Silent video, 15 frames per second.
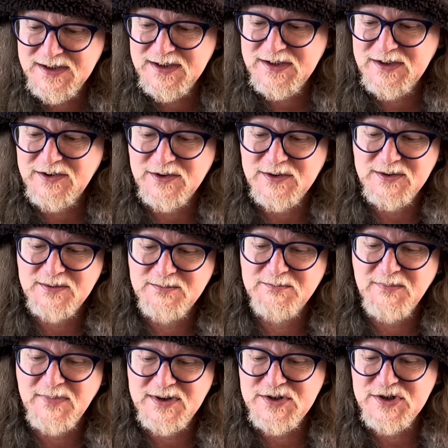You got
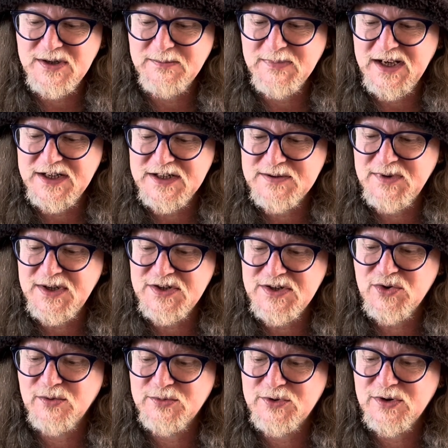She Makes Me,
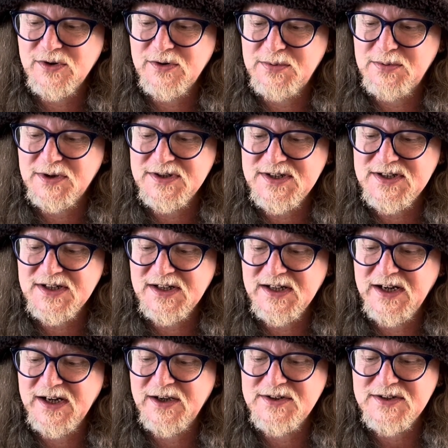Stormtrooper in
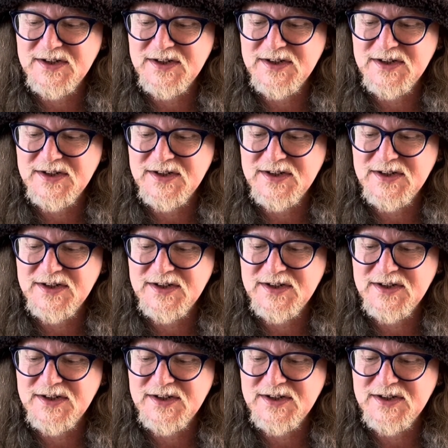stilettos,